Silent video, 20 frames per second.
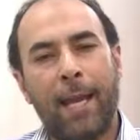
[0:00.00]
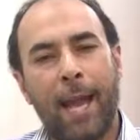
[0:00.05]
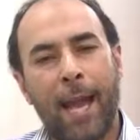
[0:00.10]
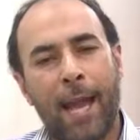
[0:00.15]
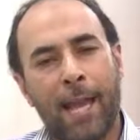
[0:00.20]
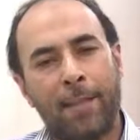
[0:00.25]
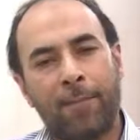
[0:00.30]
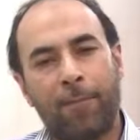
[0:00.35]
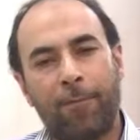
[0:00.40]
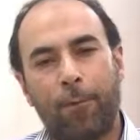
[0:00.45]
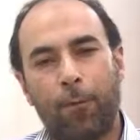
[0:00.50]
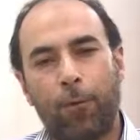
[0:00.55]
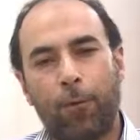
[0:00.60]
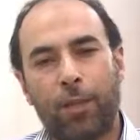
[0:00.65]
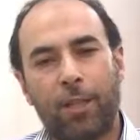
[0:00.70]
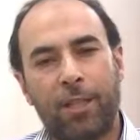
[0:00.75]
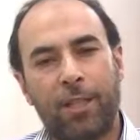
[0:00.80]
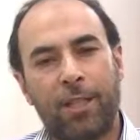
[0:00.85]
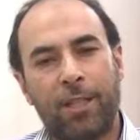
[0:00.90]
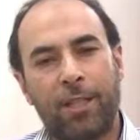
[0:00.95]
as
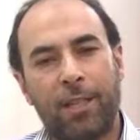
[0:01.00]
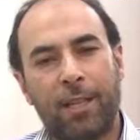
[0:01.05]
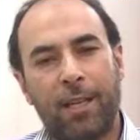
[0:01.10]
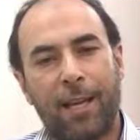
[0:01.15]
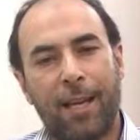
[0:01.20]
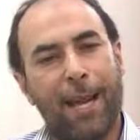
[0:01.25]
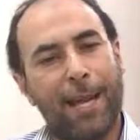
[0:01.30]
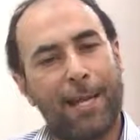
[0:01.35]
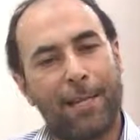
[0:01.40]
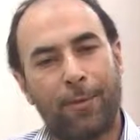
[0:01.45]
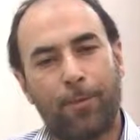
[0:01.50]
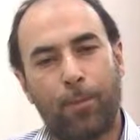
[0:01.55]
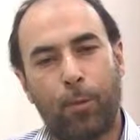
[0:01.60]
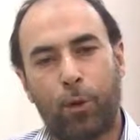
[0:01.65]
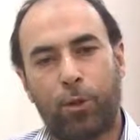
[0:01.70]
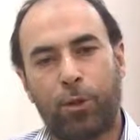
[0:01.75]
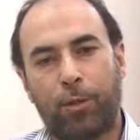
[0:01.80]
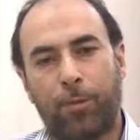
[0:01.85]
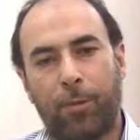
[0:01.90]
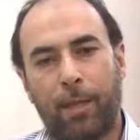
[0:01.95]
focused as
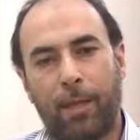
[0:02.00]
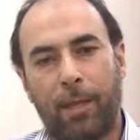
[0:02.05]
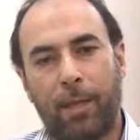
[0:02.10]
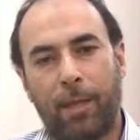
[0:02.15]
possible.